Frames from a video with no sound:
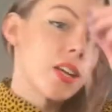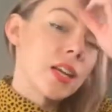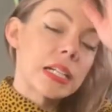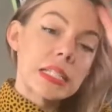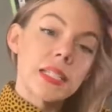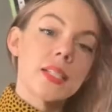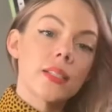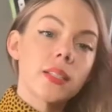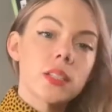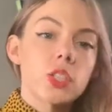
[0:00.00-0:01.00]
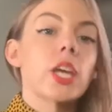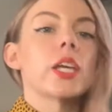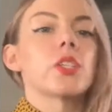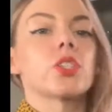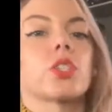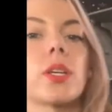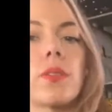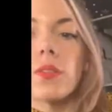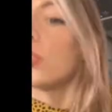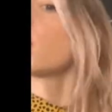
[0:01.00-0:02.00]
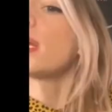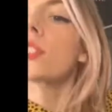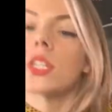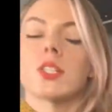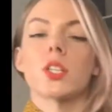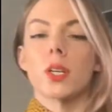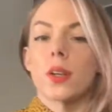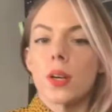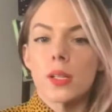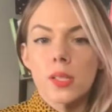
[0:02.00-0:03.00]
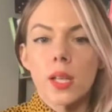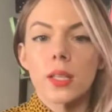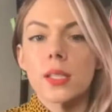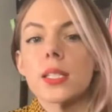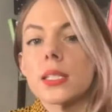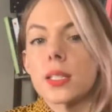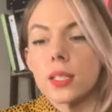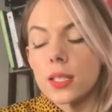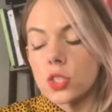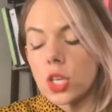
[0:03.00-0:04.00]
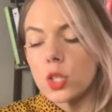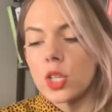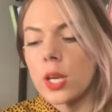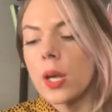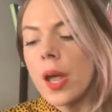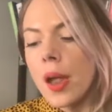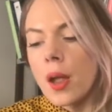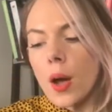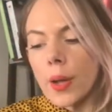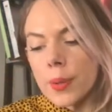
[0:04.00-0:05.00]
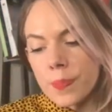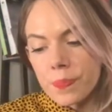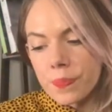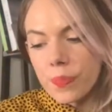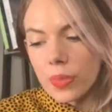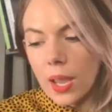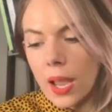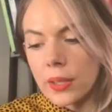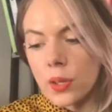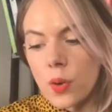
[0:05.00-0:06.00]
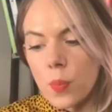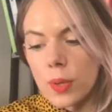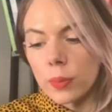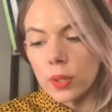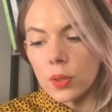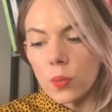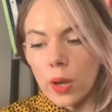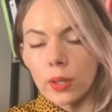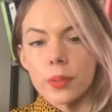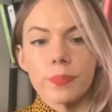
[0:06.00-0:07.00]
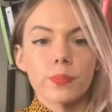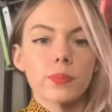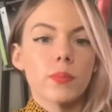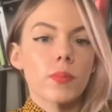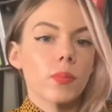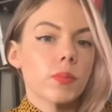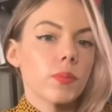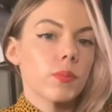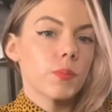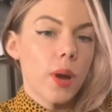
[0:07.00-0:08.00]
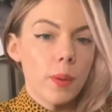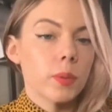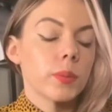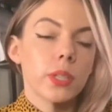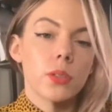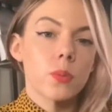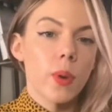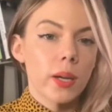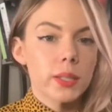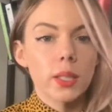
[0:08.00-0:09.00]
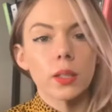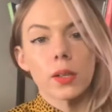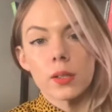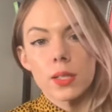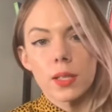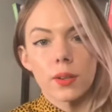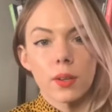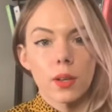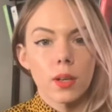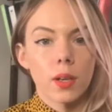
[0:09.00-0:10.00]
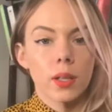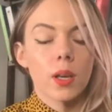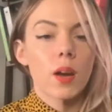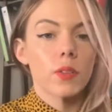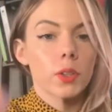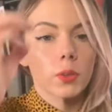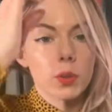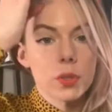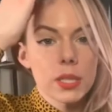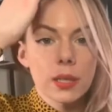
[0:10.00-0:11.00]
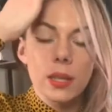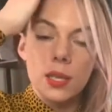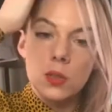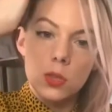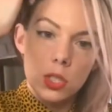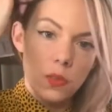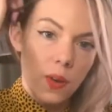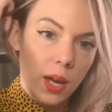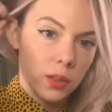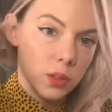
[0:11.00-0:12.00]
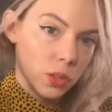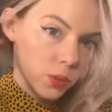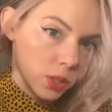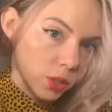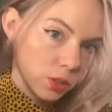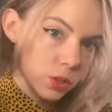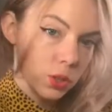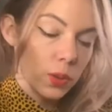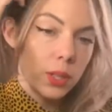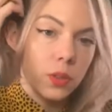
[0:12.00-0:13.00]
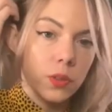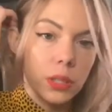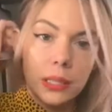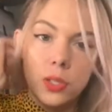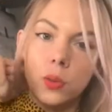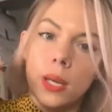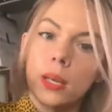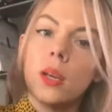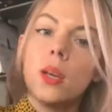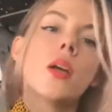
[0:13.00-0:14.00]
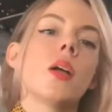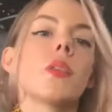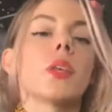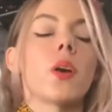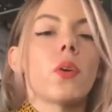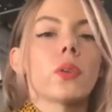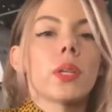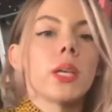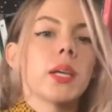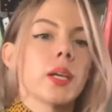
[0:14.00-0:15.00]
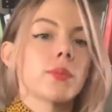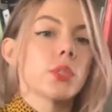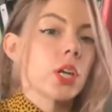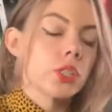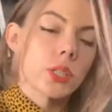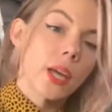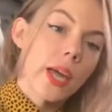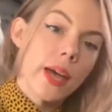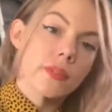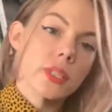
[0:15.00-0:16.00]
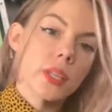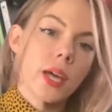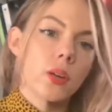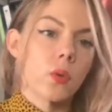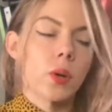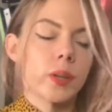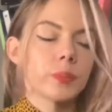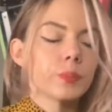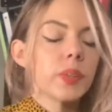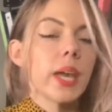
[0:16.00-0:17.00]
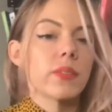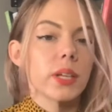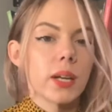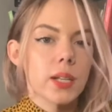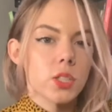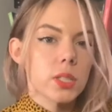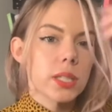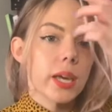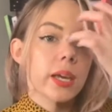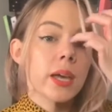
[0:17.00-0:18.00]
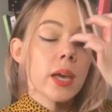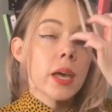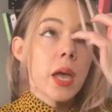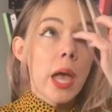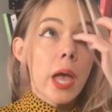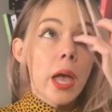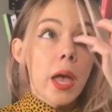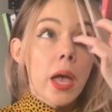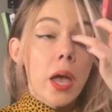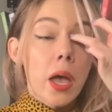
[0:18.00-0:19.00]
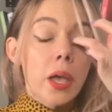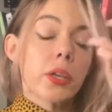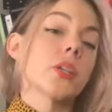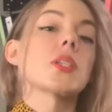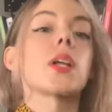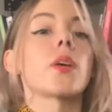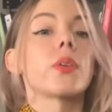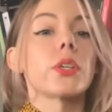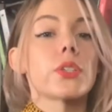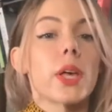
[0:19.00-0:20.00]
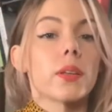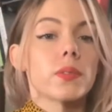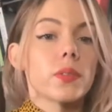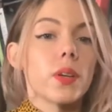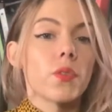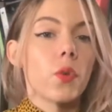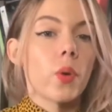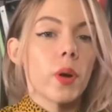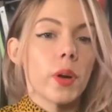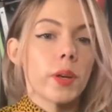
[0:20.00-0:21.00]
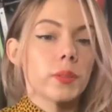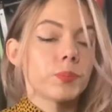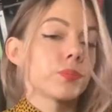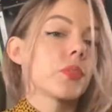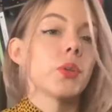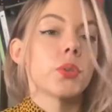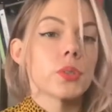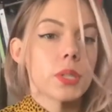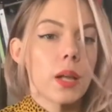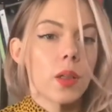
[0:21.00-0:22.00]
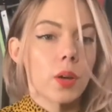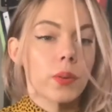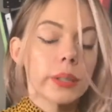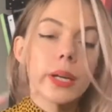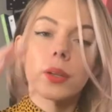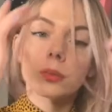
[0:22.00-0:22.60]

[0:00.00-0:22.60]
it's easy to change. If you can't change it, your hairstylist easily can change it. I know people are going to want to probably use box colors and cover their roots and things, which is fine. Do what you feel like doing. The only objection I have to that, or caveat I should say, you're stuck with yourself for who knows how long right now,